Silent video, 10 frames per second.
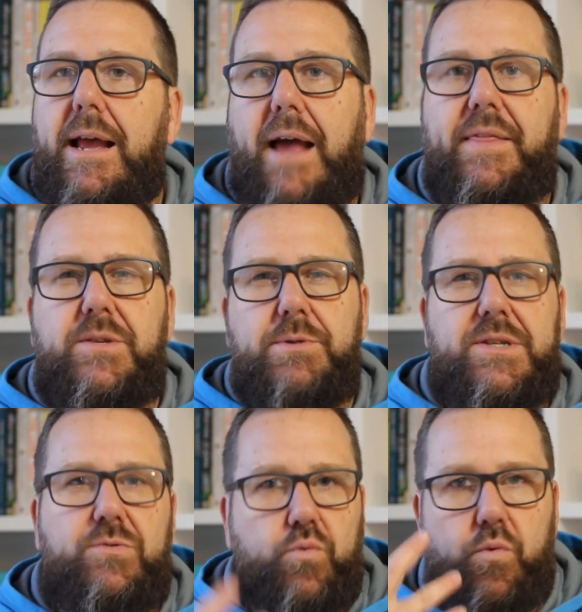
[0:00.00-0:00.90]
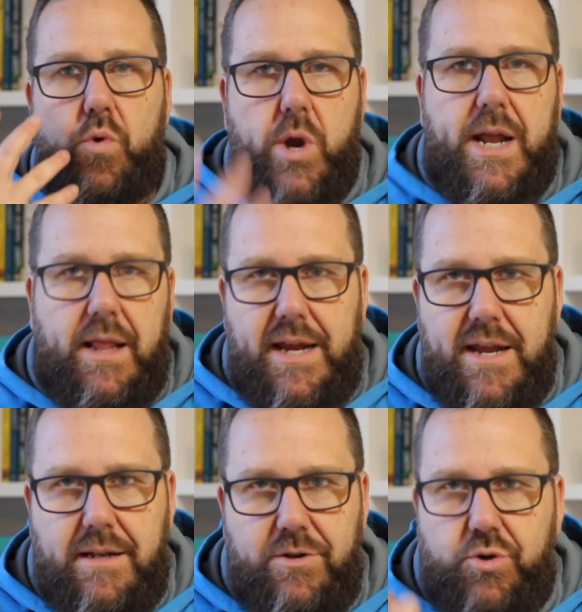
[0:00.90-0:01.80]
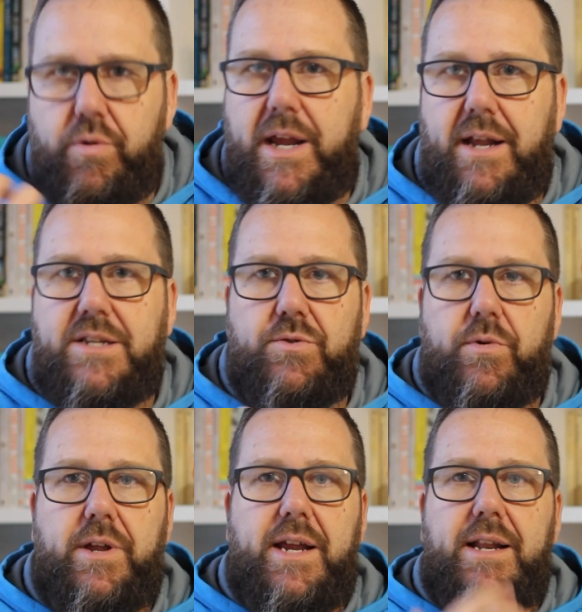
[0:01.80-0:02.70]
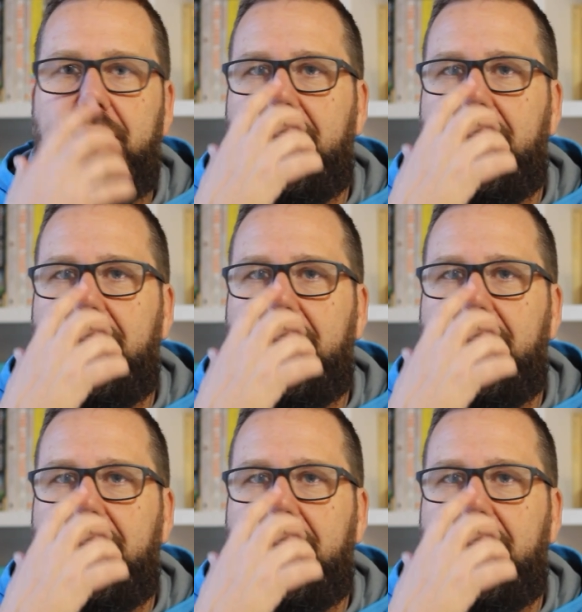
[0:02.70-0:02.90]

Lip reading: And this was really tricky to read.